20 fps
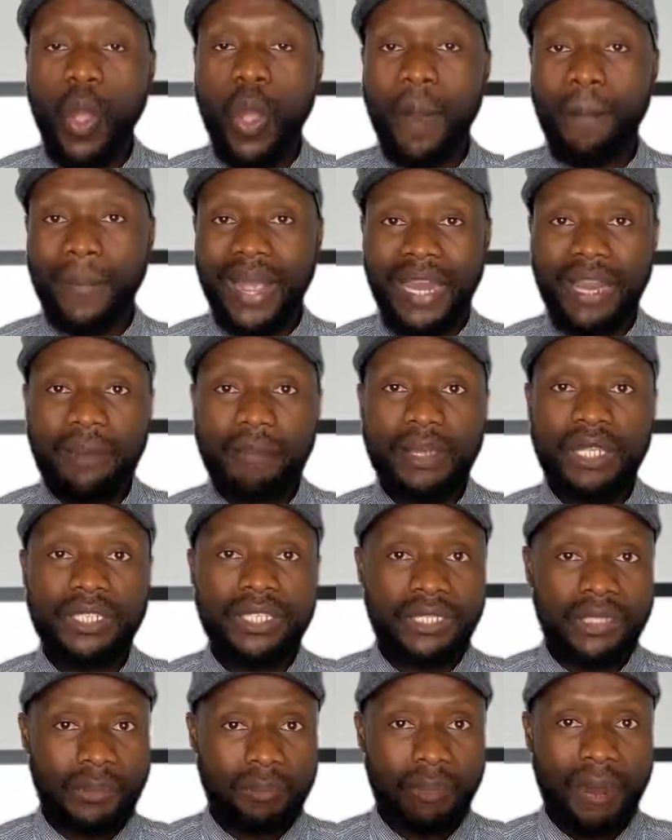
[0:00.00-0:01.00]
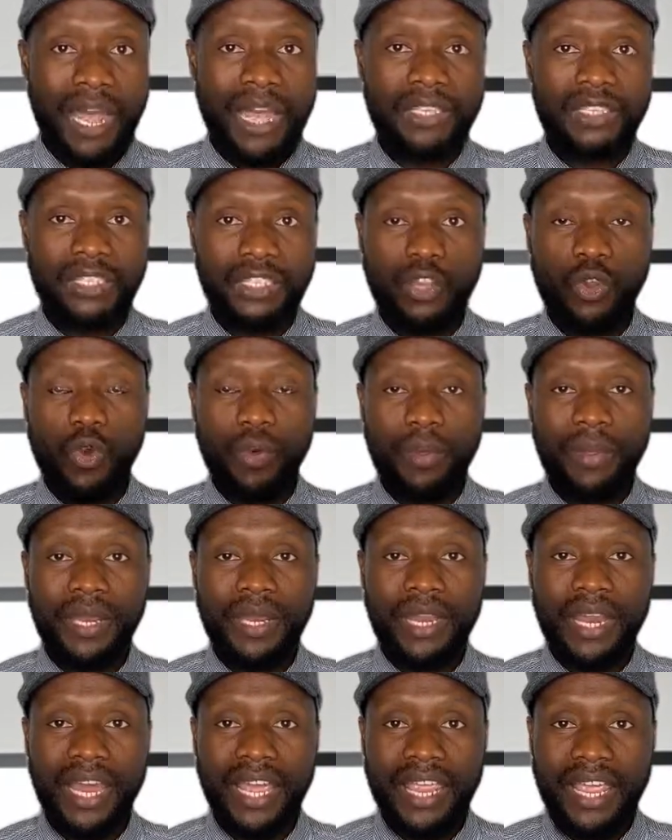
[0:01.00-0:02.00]
My name is Mazi
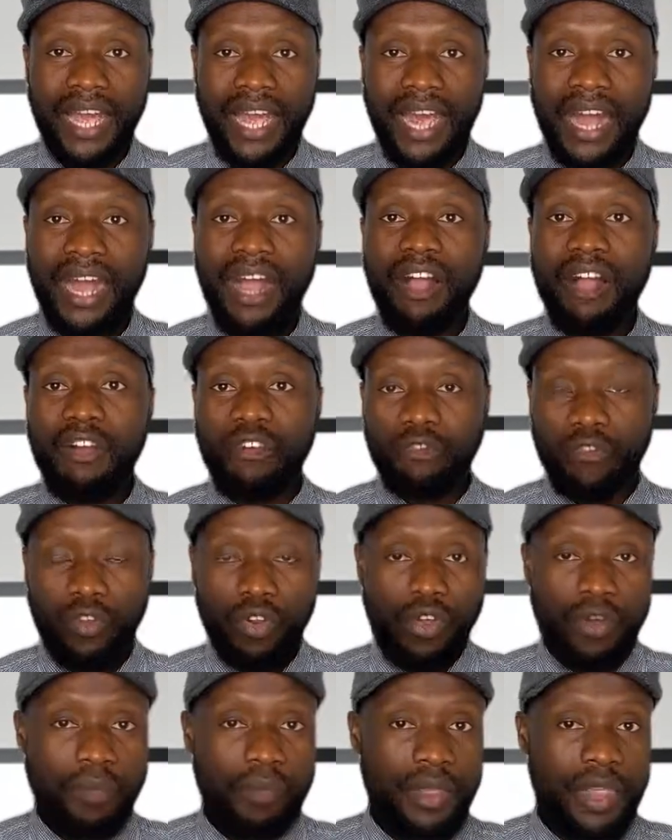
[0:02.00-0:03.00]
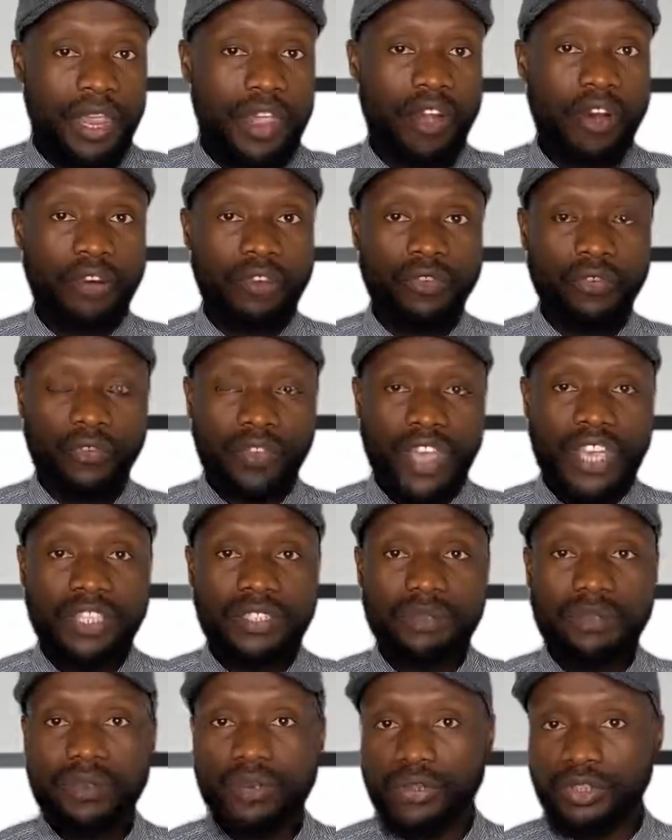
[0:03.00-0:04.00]
Obinnaya. Follow me on
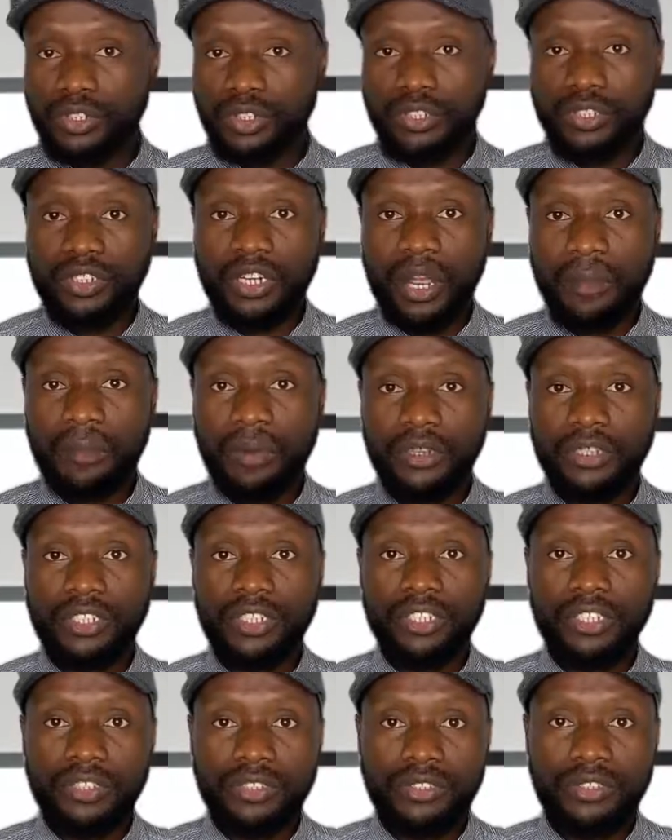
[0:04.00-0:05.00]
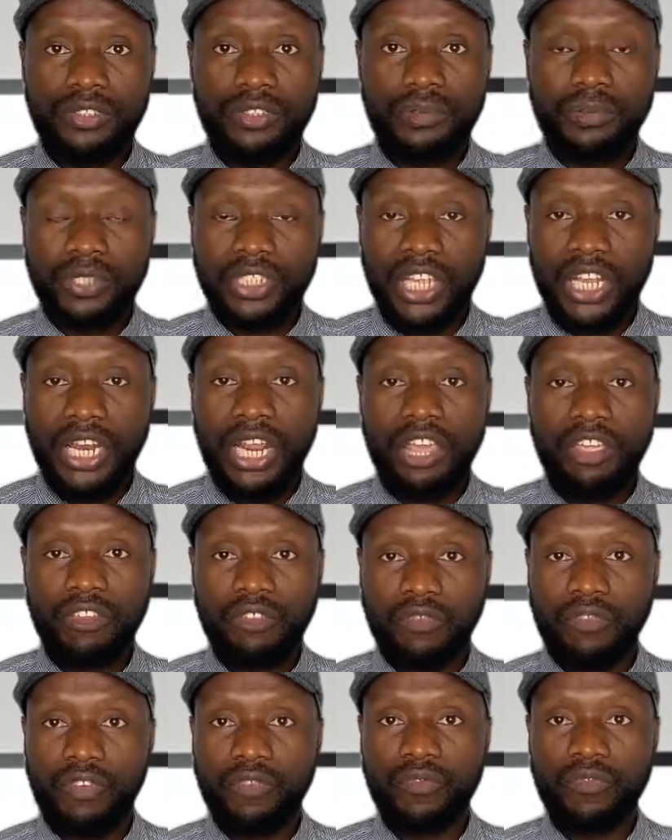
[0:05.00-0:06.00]
Facebook, subscribe on the YouTube channel
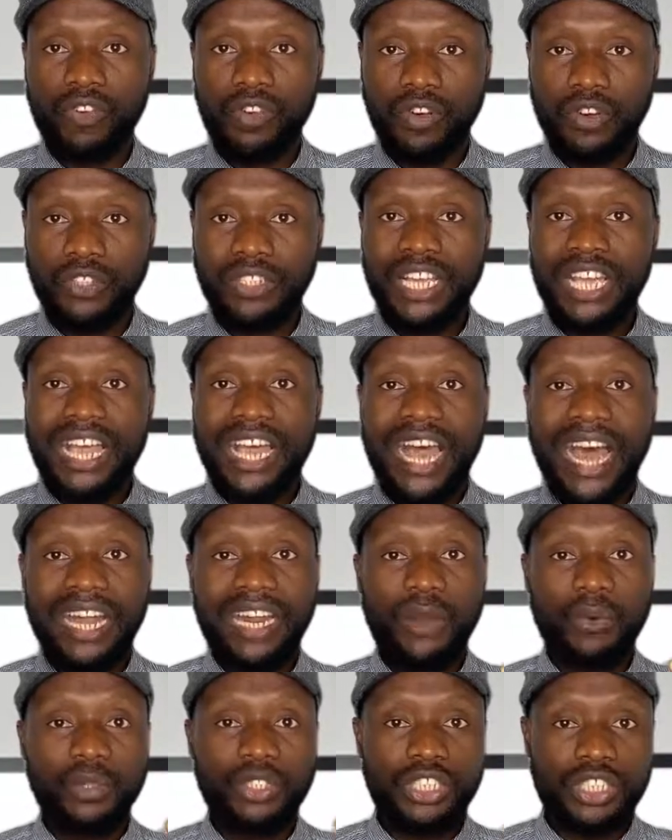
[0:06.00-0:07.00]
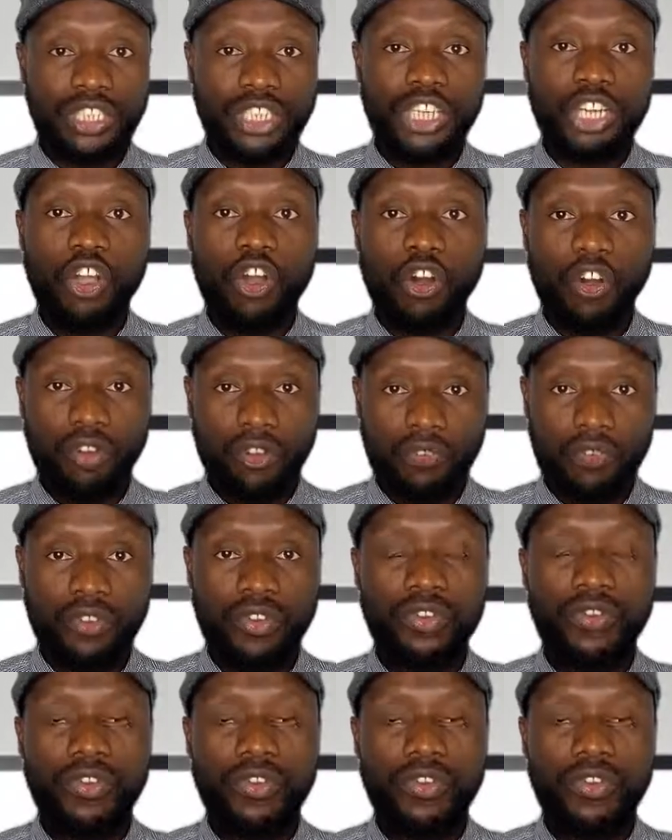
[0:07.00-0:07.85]
if you've not, and I will see all of you